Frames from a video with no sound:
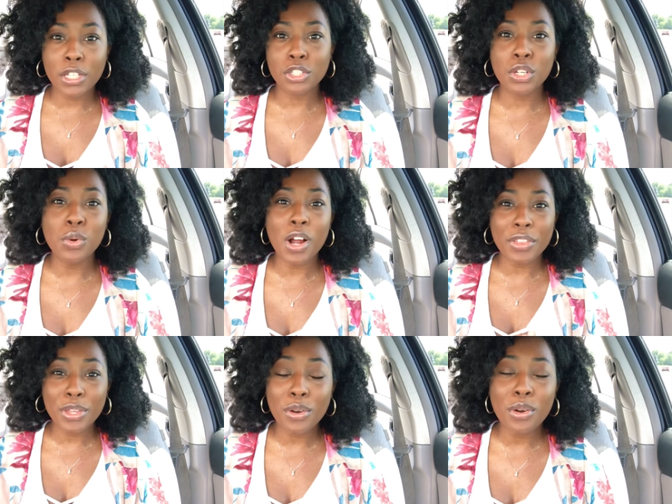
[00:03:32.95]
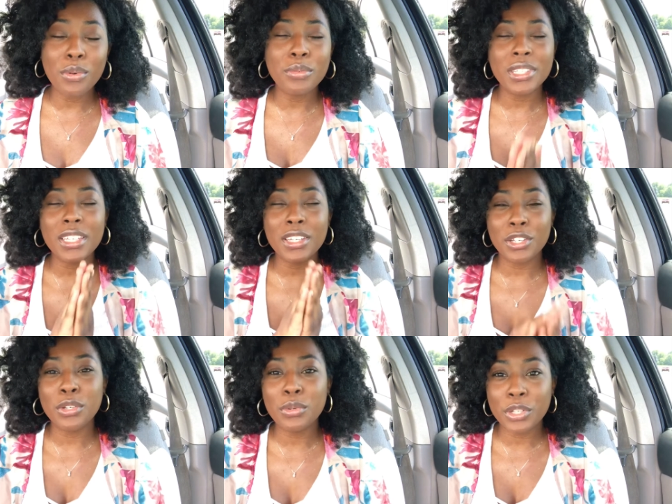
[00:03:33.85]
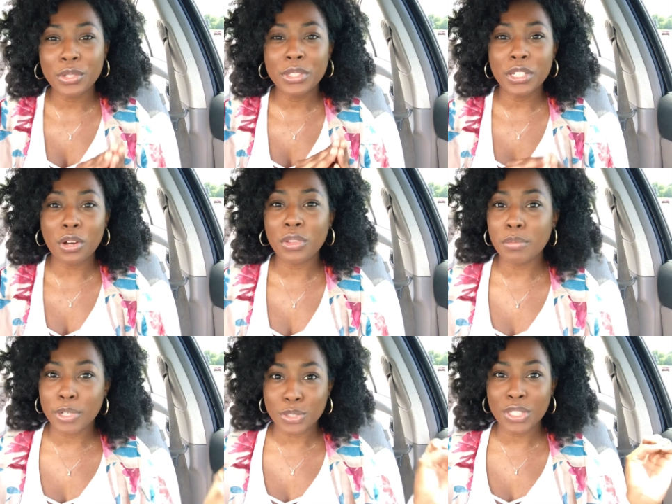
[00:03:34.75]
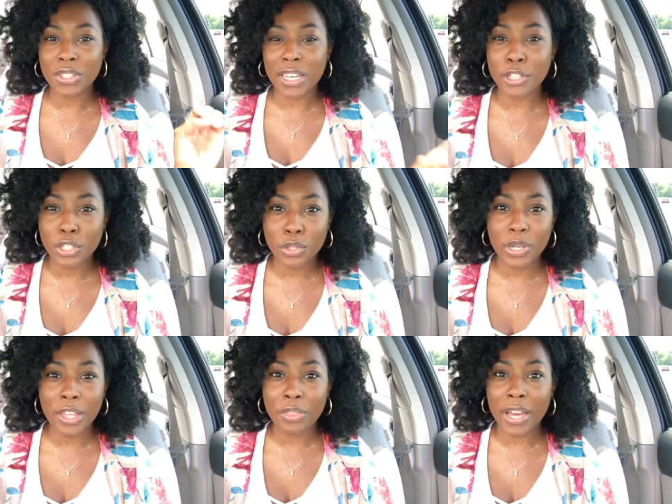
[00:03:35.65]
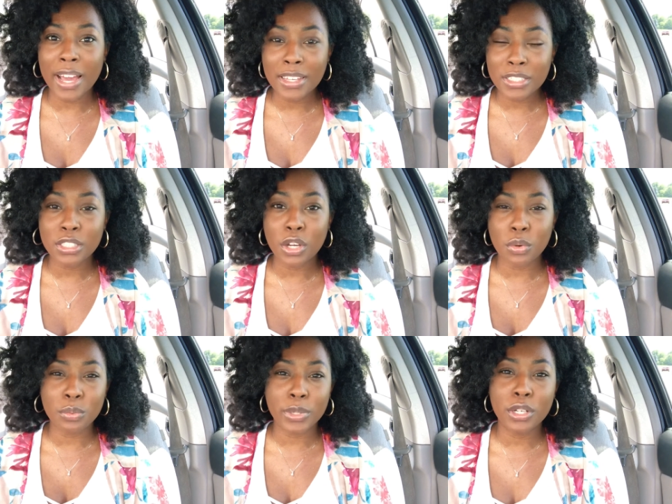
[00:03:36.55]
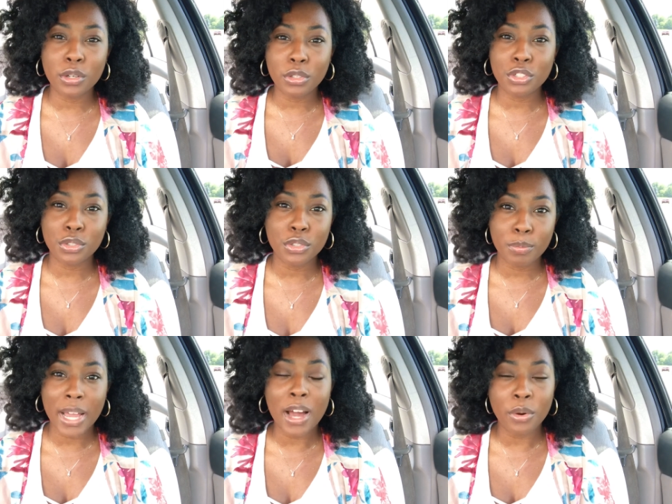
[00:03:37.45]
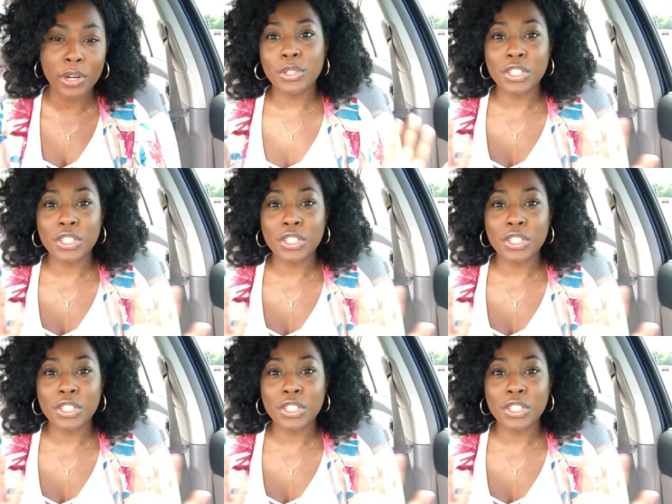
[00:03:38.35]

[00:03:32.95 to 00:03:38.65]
You are the only you. You're the only person like you, and that is a real true power.